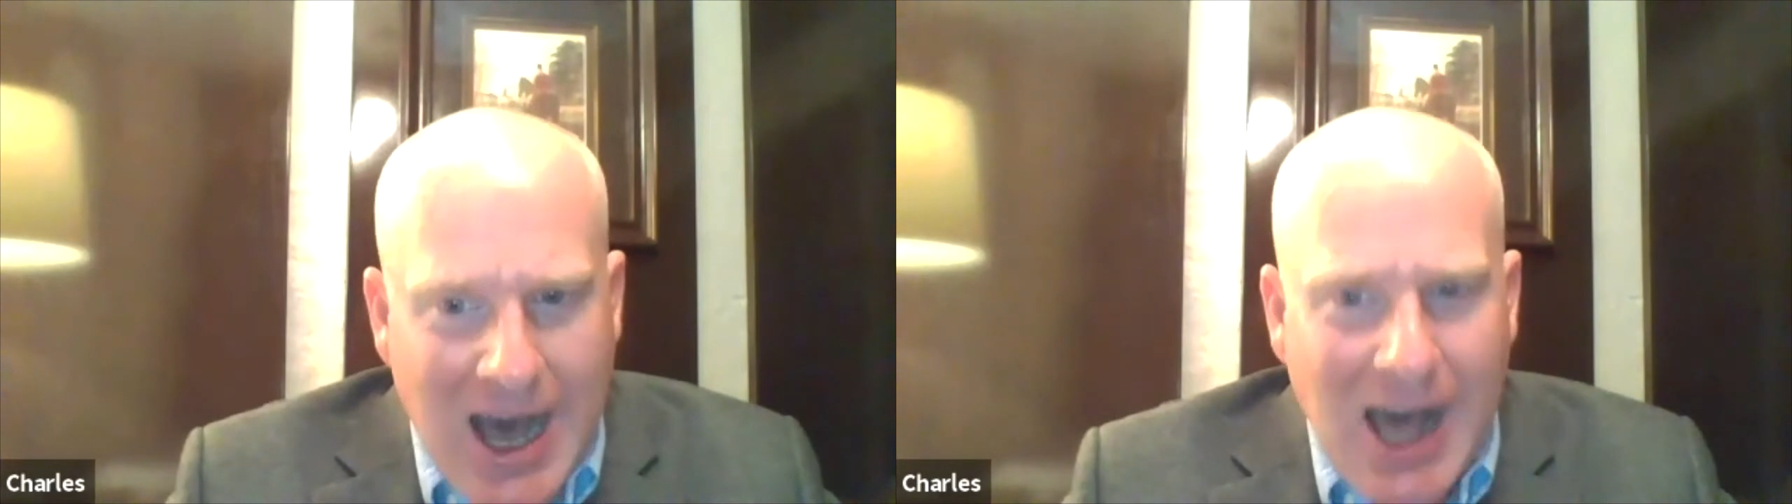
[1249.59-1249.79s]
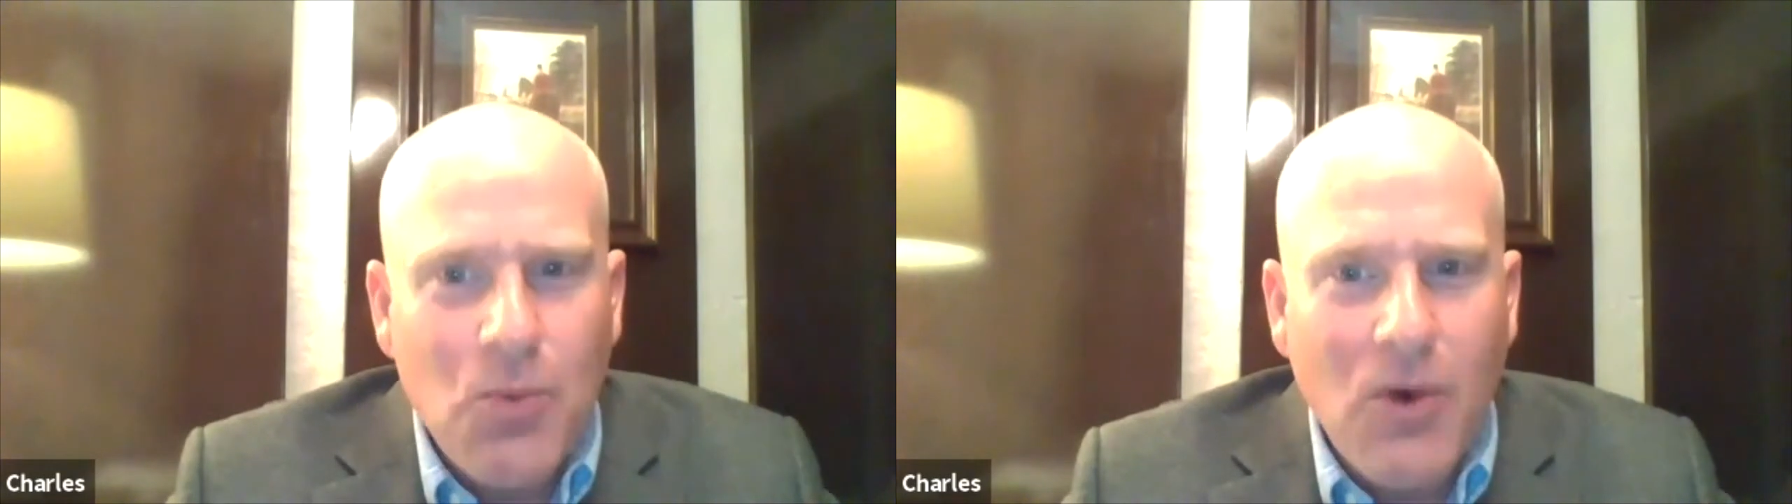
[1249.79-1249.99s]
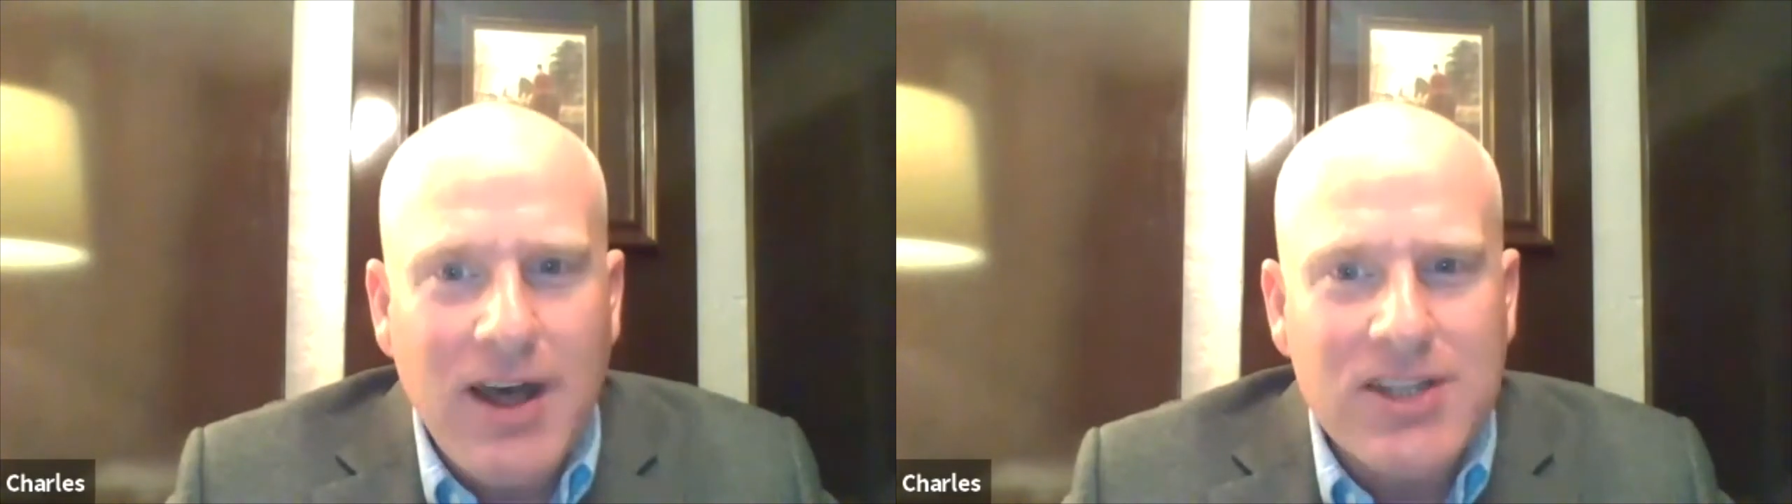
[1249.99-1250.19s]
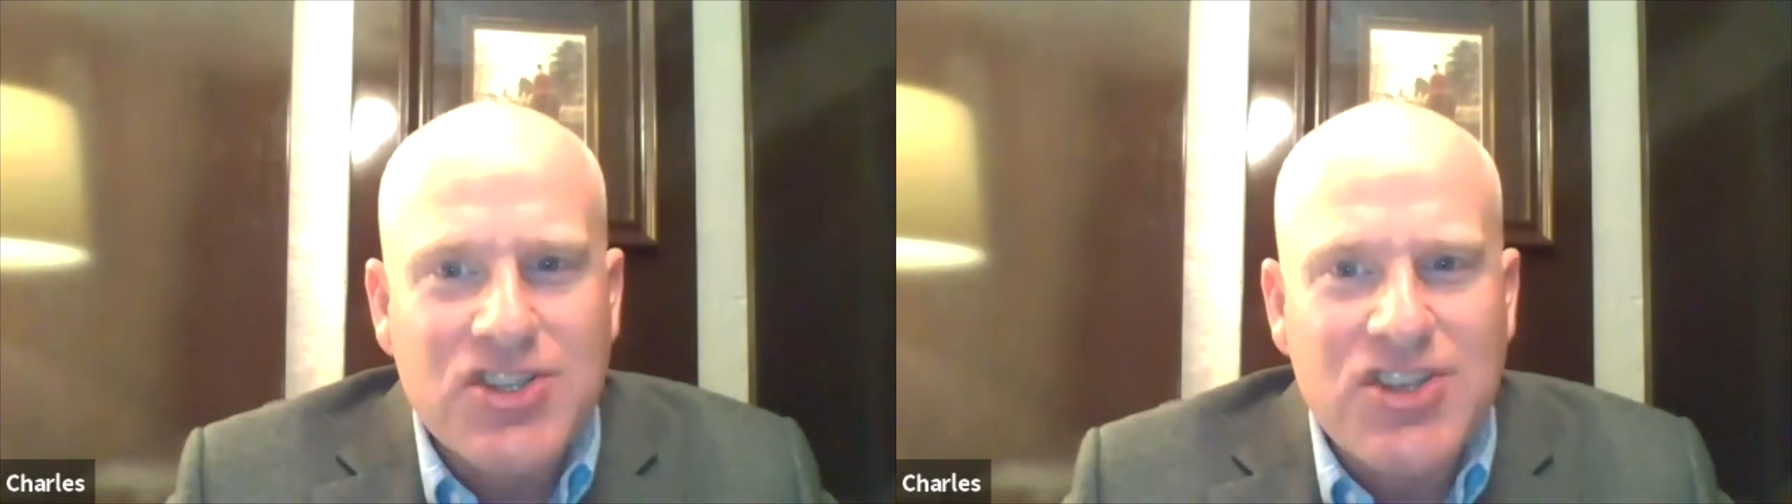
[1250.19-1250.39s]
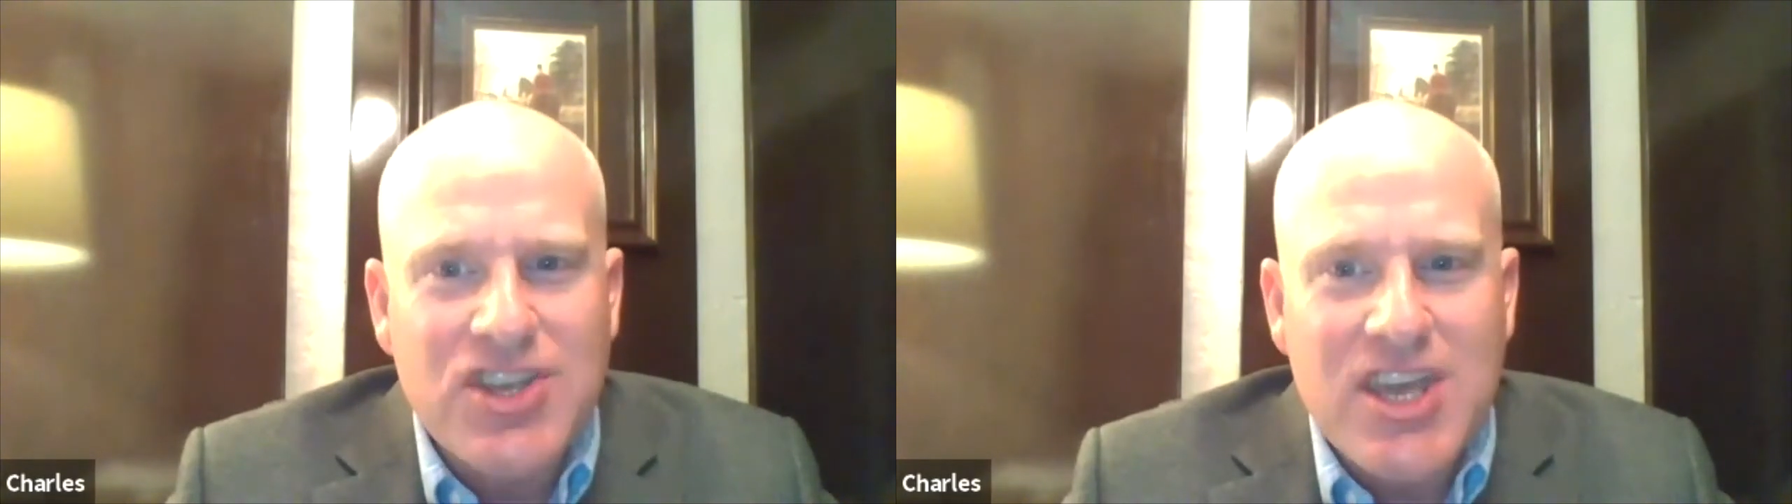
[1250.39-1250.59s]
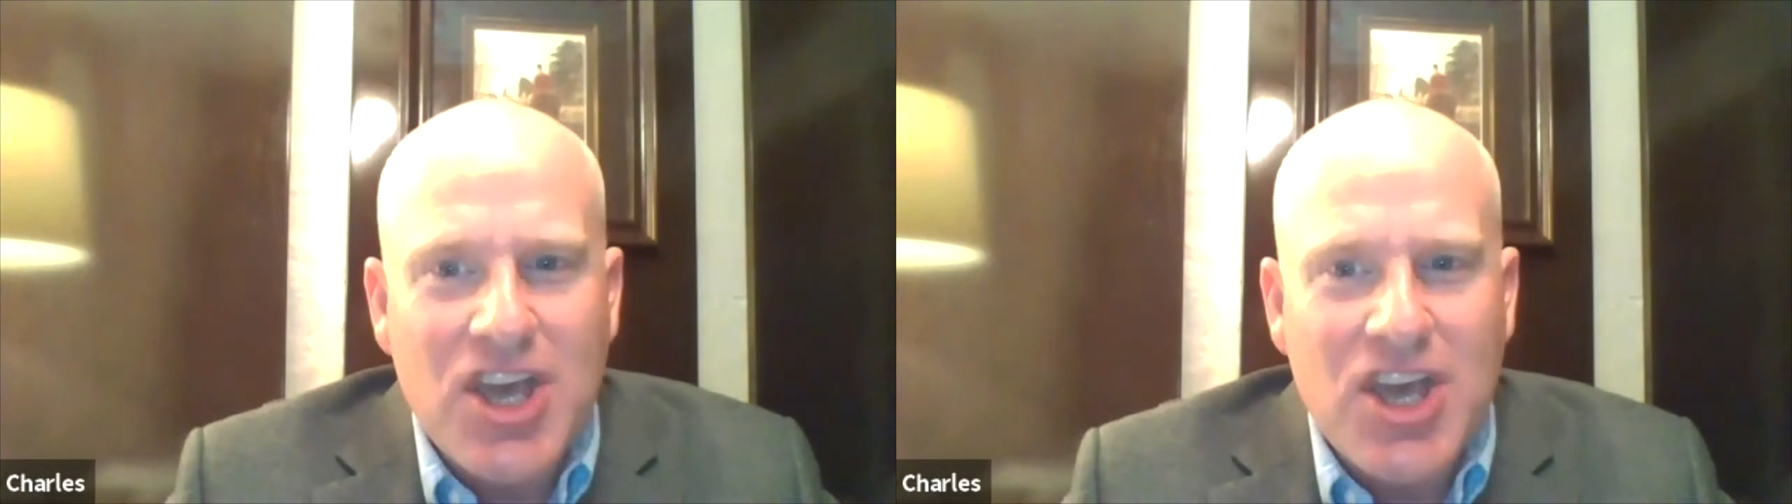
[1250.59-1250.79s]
I was the